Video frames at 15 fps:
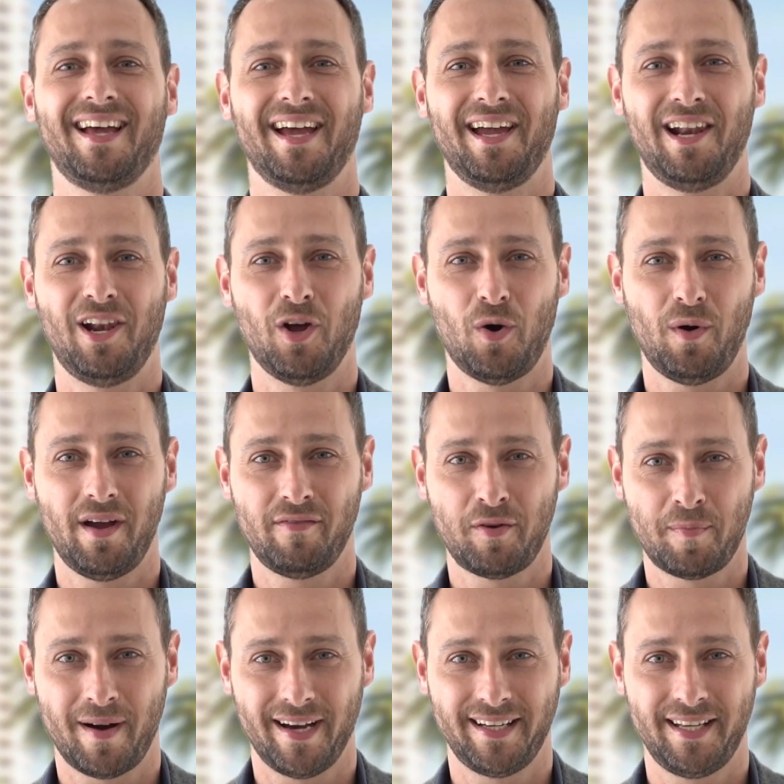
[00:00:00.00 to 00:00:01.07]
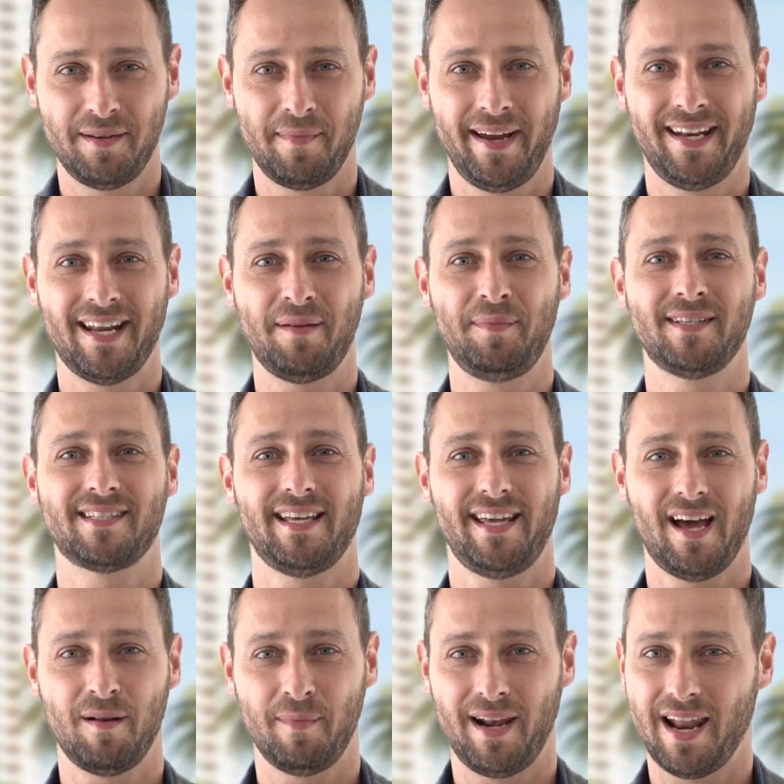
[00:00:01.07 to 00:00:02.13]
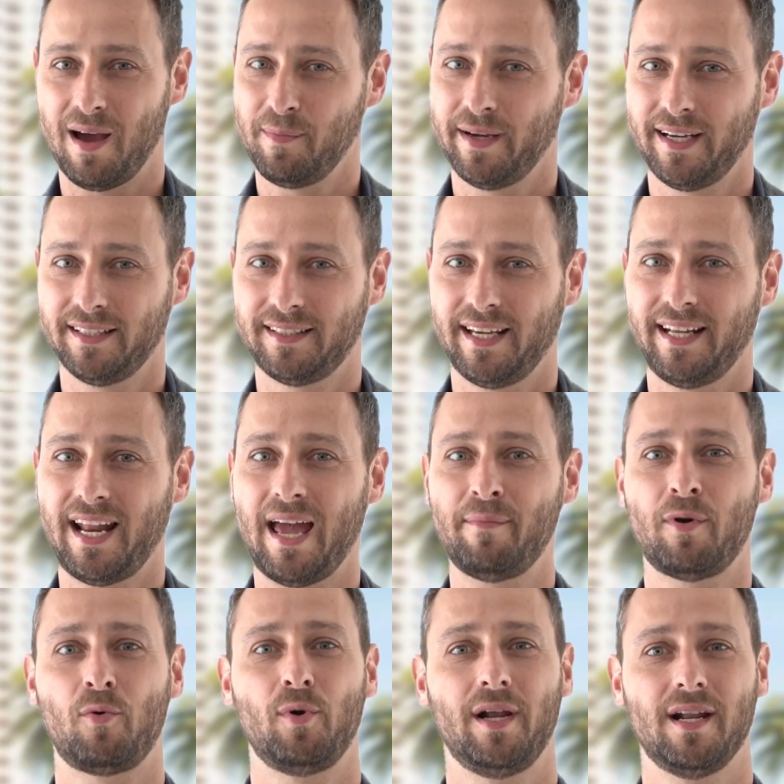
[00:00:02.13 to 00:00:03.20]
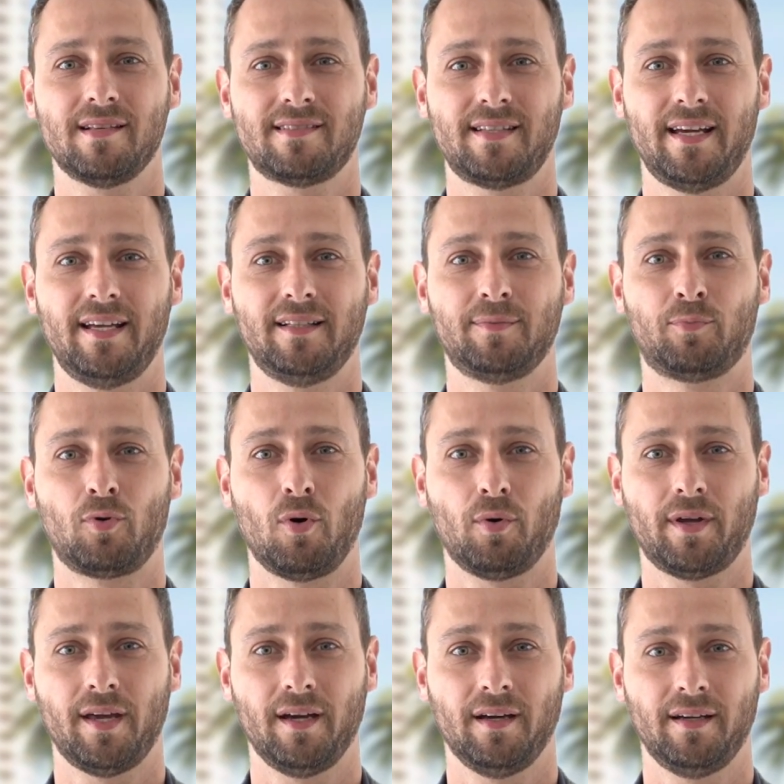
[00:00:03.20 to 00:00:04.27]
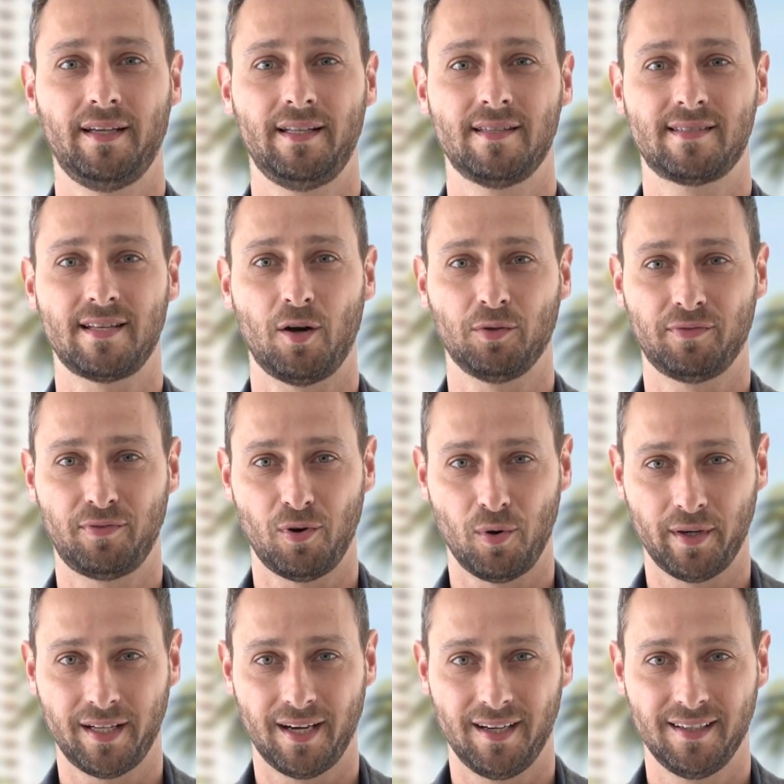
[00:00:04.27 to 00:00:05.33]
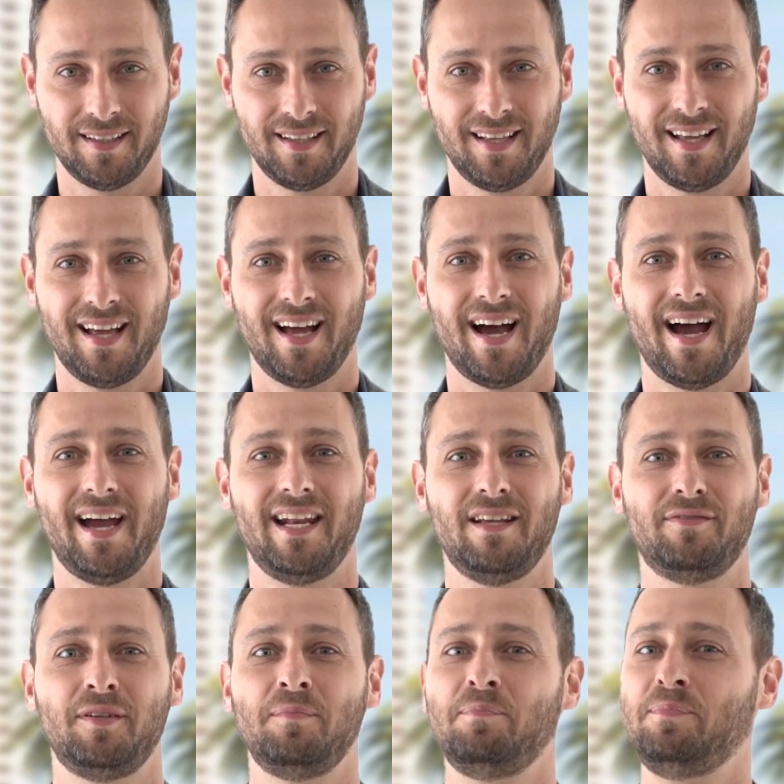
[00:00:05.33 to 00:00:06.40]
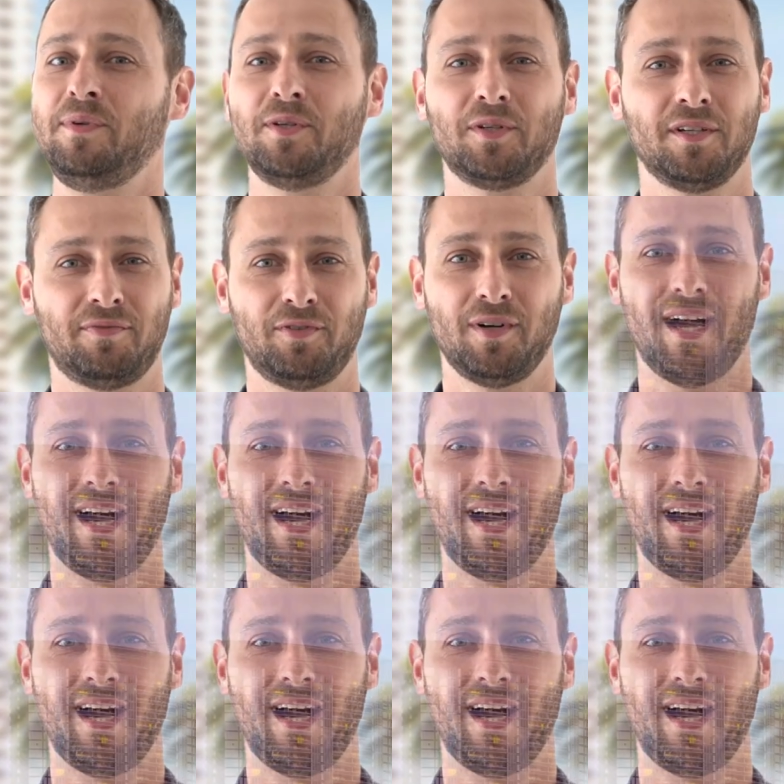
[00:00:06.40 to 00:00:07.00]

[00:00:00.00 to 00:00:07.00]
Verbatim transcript: Hello everybody, my name is Ayal Melamed and I'm a real estate broker in South Florida. I live in beautiful